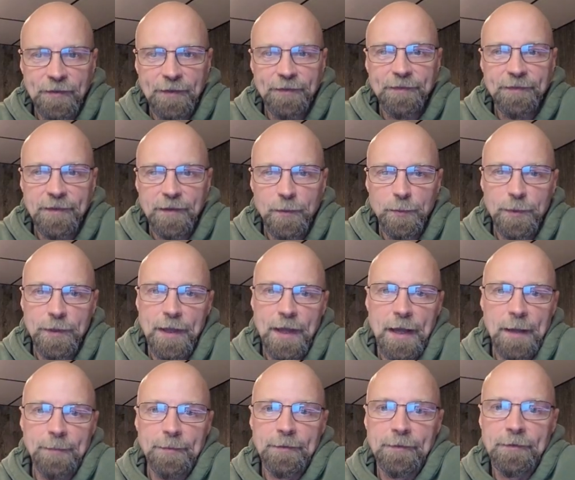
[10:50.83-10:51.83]
Let's see what
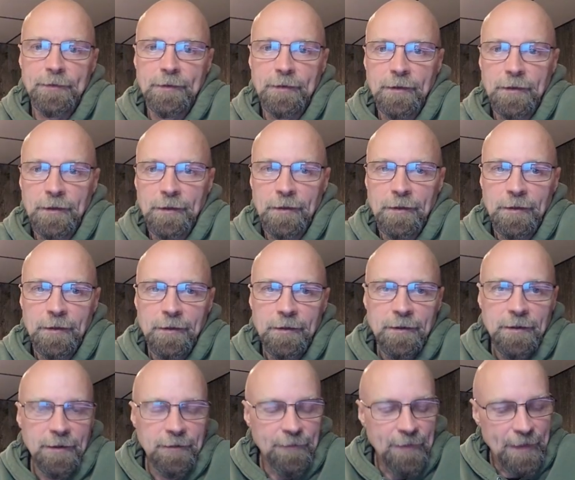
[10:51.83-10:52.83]
happens.
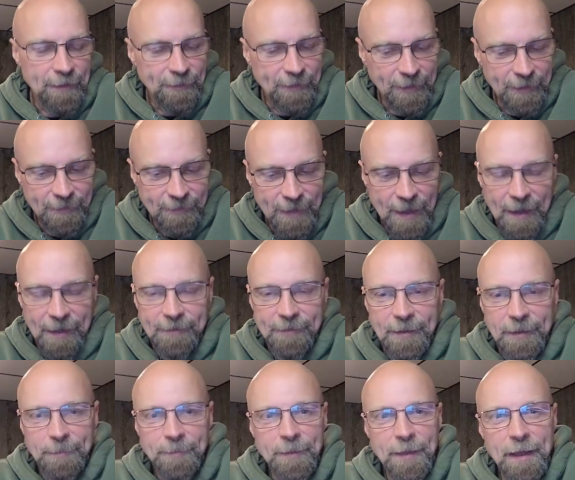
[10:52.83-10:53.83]
And that exact
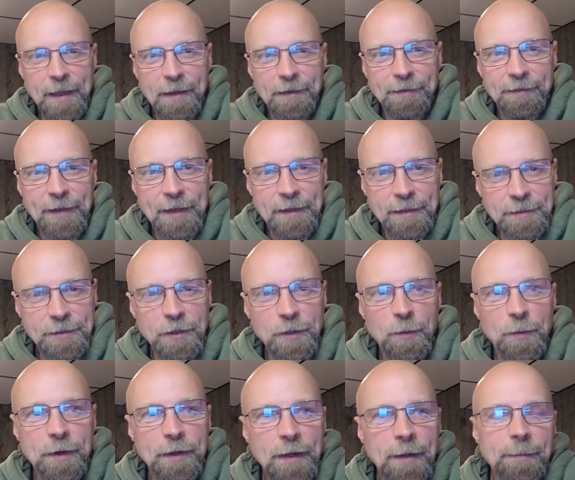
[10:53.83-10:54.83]
same day I decided, you
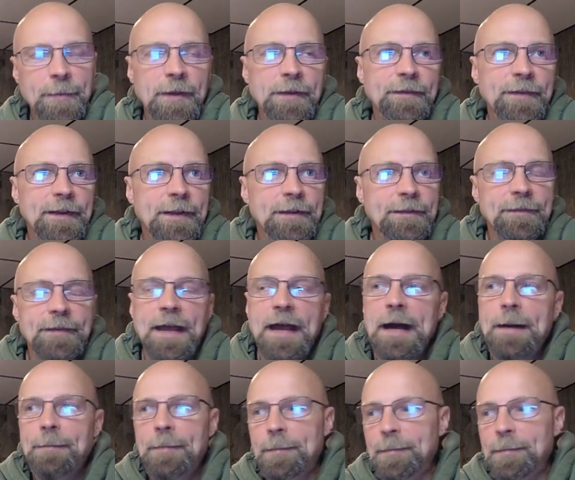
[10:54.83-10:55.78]
know what, I'm gonna take a nap.